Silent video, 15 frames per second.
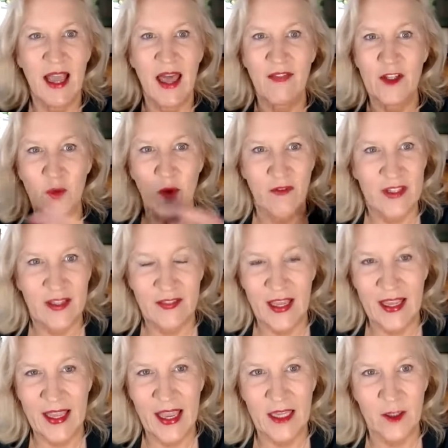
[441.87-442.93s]
and they do everything they
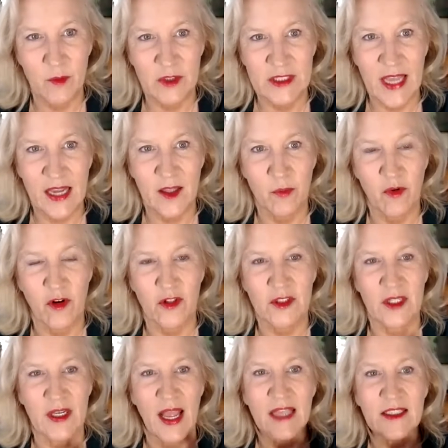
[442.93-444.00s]
can to protect the
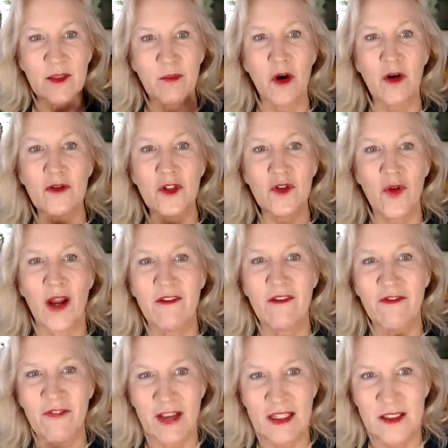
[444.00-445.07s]
person, as opposed to try to
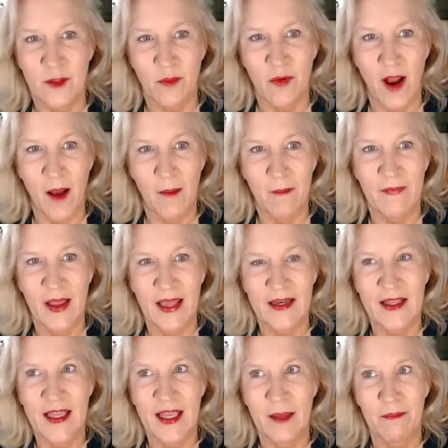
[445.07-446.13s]
fix the problem
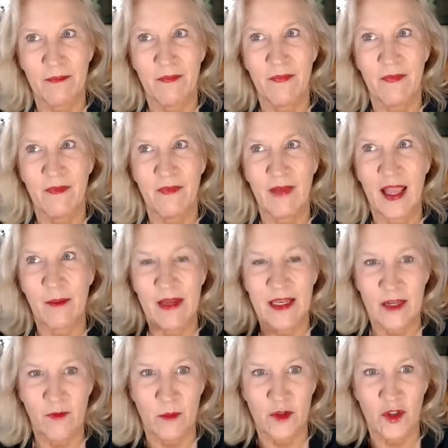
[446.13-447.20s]
and keep
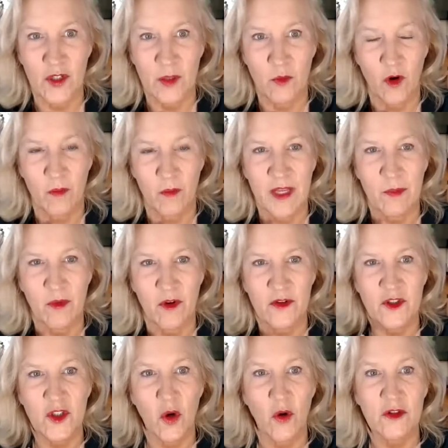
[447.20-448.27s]
APD from shooting more people.
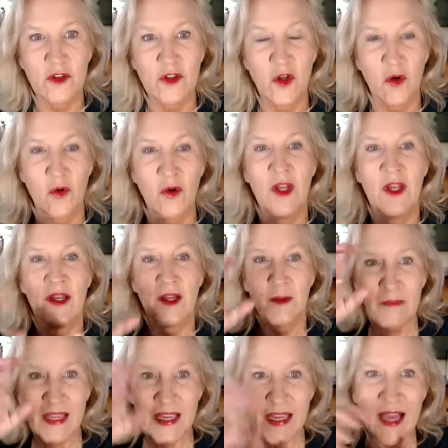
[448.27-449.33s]
So
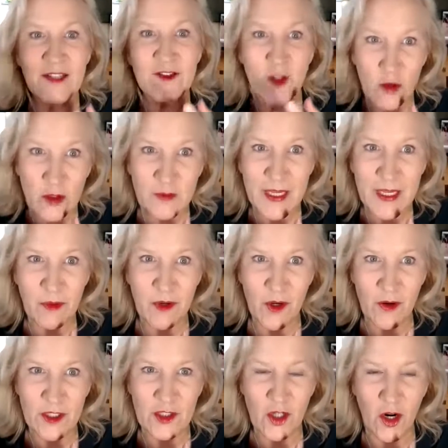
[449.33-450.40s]
because those people are
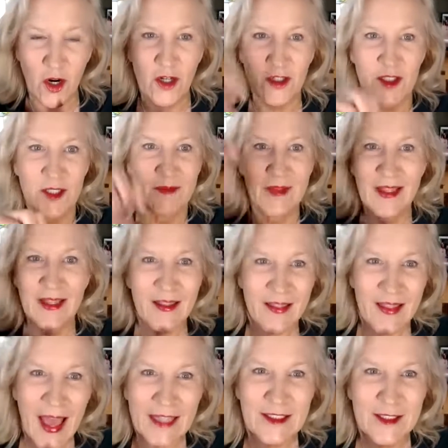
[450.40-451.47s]
in charge,
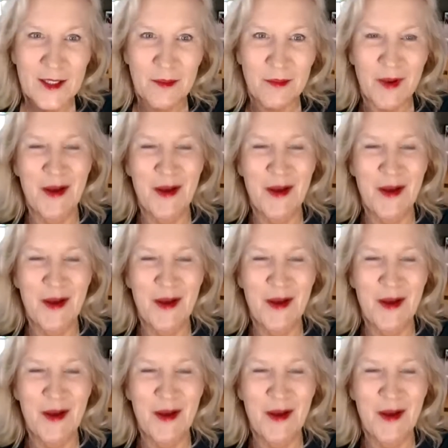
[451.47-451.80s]
that's the